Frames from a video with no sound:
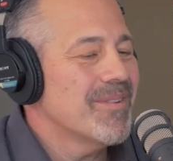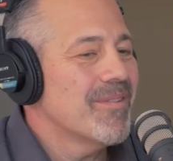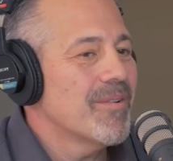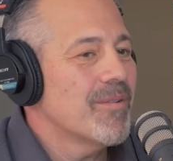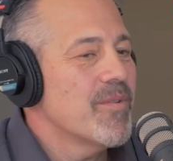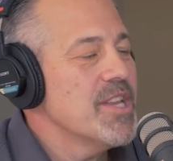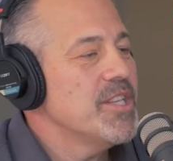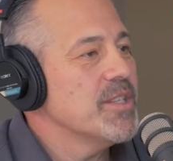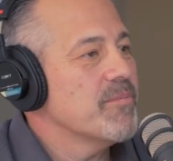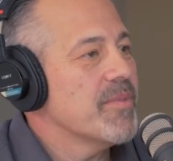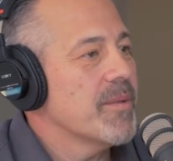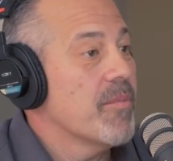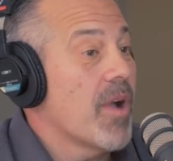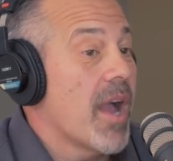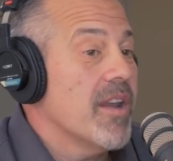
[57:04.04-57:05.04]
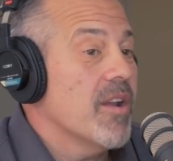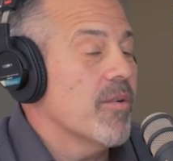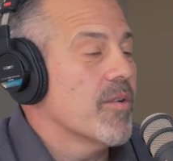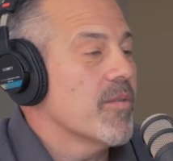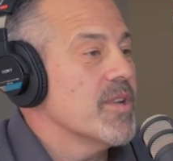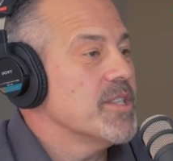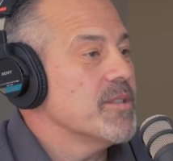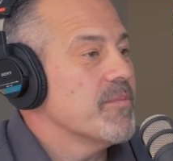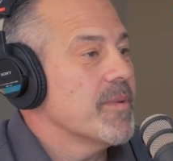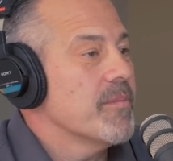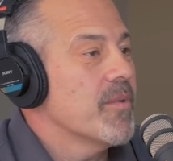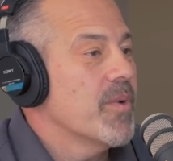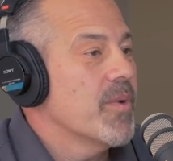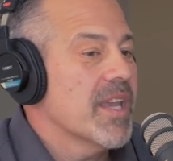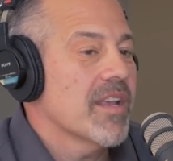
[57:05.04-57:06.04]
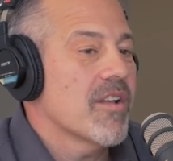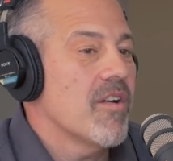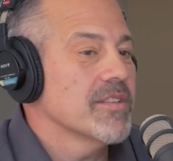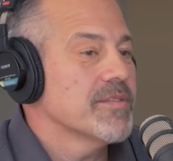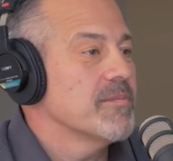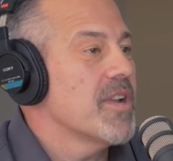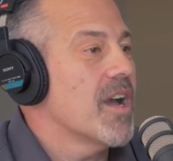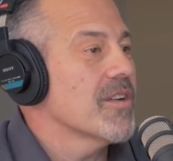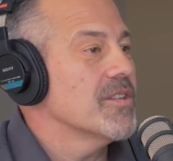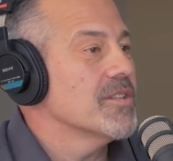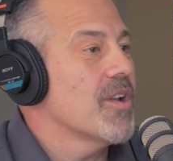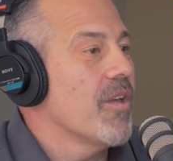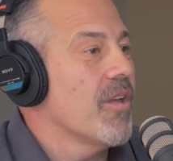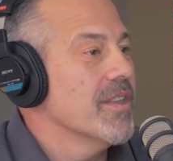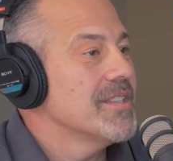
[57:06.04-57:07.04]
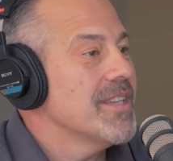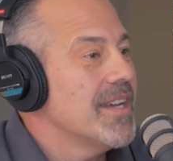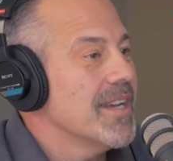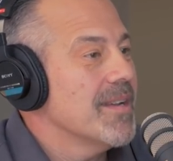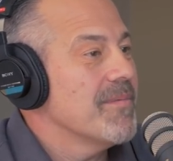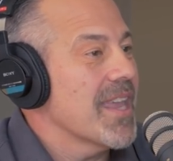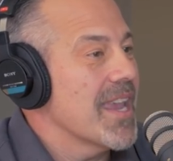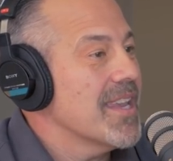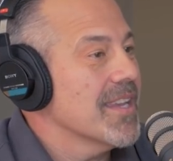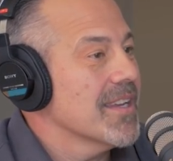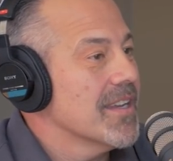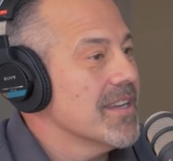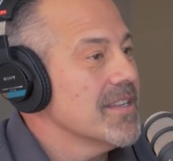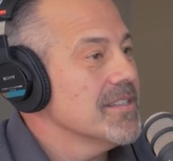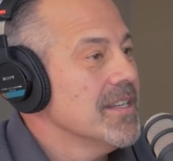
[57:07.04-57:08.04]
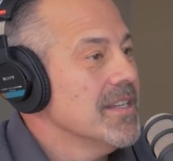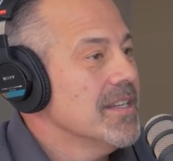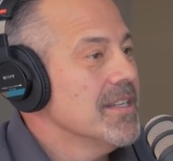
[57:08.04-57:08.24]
we're, we're reaching people i know we're reaching people we get calls from doctors all the time thanking us